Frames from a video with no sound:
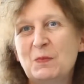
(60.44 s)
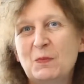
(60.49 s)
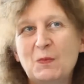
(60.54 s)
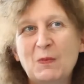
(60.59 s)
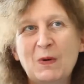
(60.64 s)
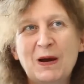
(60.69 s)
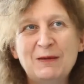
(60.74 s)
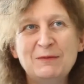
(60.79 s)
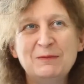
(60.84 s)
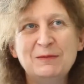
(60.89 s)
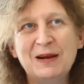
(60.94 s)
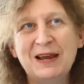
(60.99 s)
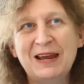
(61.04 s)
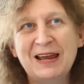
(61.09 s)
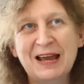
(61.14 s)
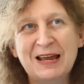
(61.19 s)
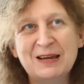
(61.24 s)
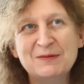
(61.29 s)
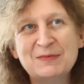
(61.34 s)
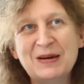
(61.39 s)
one
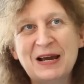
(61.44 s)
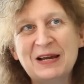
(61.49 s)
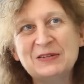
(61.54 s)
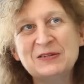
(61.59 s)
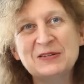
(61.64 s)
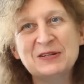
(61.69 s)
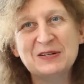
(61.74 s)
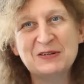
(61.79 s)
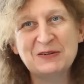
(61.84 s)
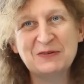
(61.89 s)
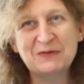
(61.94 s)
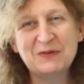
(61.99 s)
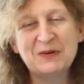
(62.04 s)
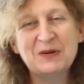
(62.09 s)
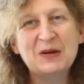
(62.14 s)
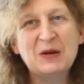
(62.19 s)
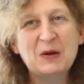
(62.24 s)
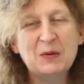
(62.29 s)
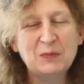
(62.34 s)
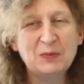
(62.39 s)
way I imagined of
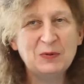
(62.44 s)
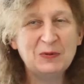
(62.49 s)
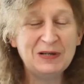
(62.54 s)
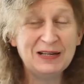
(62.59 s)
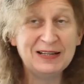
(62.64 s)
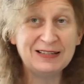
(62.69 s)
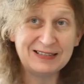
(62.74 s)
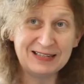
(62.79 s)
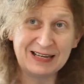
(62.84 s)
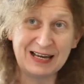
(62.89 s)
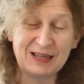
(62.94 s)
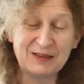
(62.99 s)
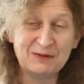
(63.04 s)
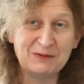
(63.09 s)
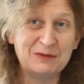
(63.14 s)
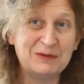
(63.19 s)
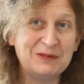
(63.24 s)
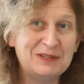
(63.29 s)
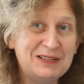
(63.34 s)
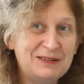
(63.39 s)
pulling
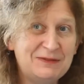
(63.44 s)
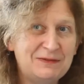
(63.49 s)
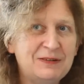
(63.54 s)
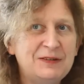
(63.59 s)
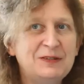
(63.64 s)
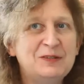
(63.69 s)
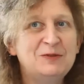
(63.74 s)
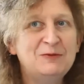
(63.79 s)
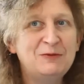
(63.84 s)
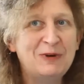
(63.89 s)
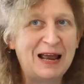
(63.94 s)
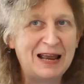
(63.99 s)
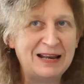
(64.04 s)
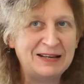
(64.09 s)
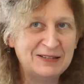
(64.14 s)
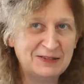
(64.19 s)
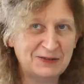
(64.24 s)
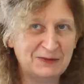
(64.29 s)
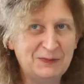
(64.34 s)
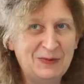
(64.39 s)
together all the different
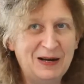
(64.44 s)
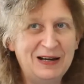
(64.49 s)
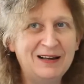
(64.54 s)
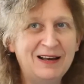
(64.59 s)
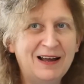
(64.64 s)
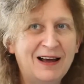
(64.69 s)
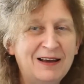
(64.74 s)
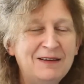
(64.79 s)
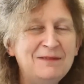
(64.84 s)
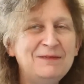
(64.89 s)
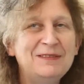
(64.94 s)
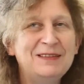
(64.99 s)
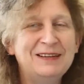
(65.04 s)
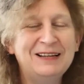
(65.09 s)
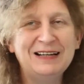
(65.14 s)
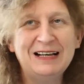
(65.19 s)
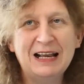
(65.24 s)
strands of my life, the